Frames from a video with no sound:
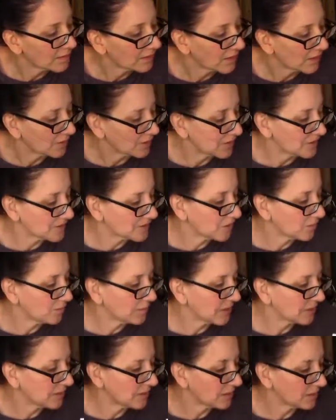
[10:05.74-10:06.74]
Okay, so they're
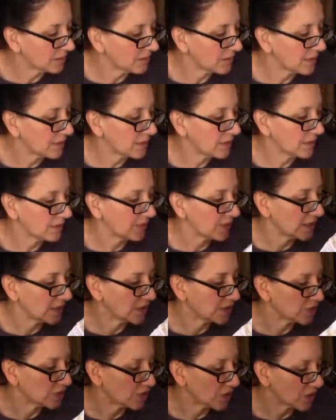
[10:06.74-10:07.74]
basically giving
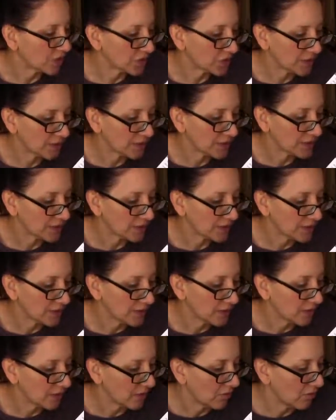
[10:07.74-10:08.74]
instructions
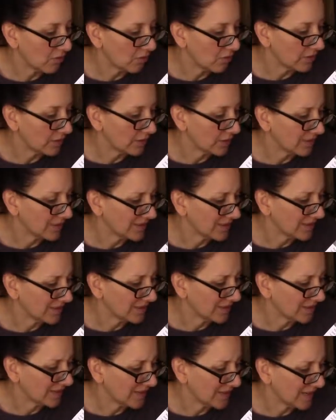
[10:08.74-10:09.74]
on
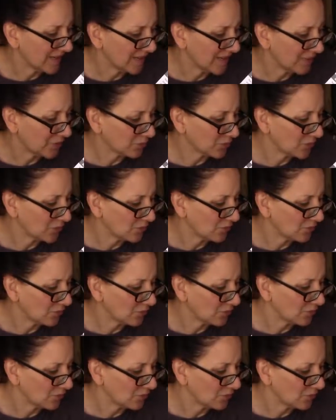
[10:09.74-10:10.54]
how to